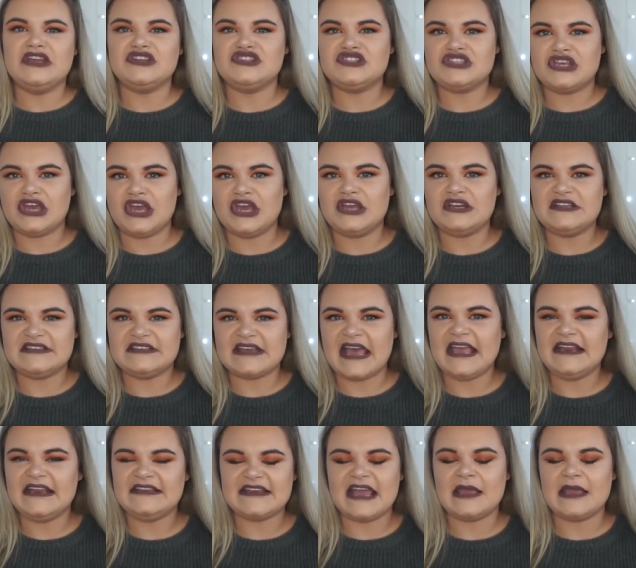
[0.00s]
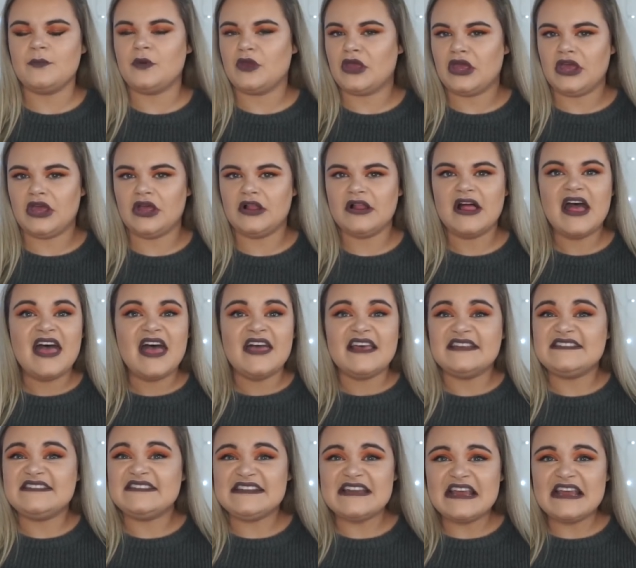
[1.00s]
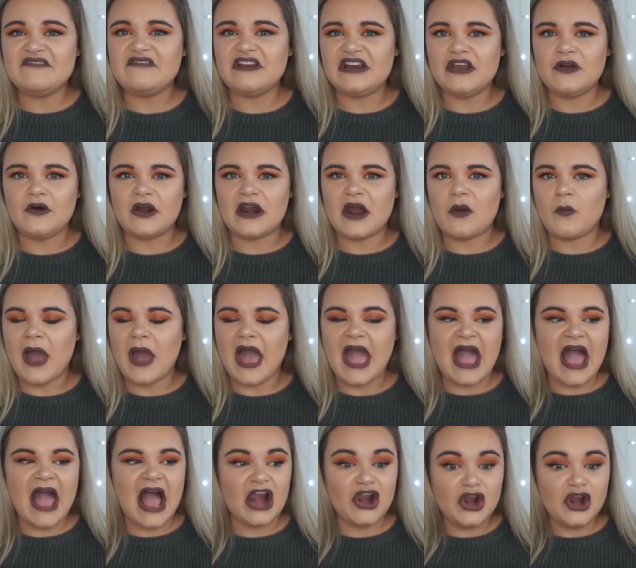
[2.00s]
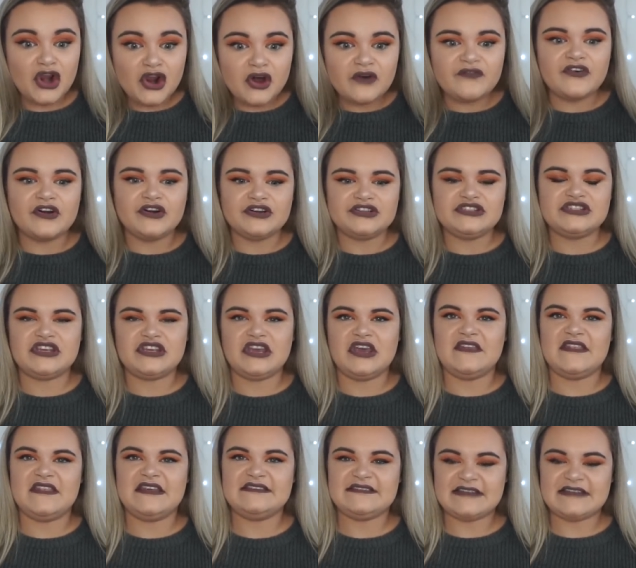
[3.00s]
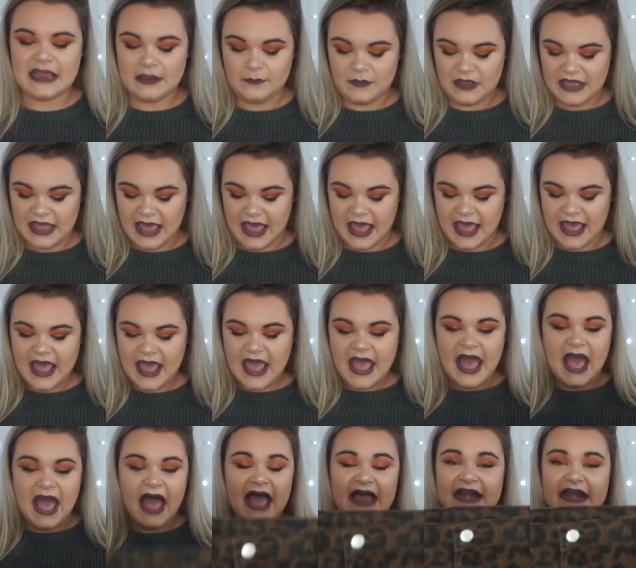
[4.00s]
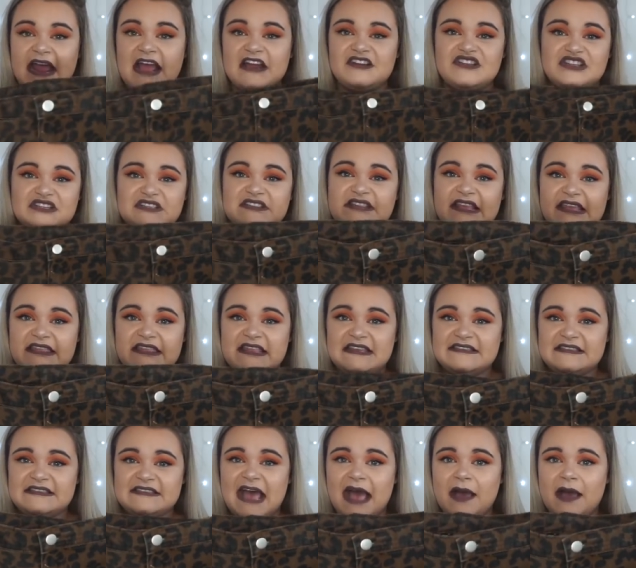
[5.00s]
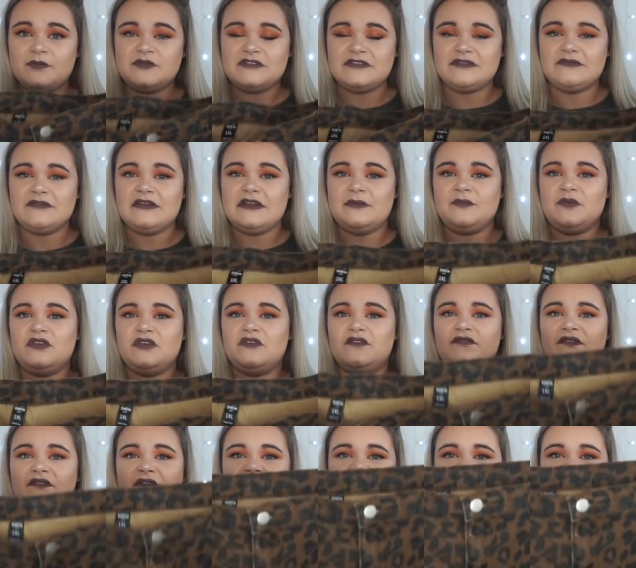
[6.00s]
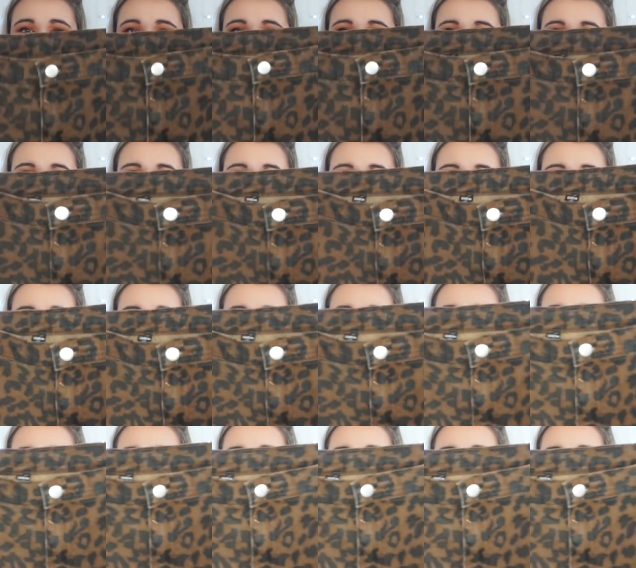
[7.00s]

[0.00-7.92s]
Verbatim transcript: a skirt and tight type of girl. That's literally all I wear. I love a good skirt this time of year, and I just think this is absolutely beautiful. And considering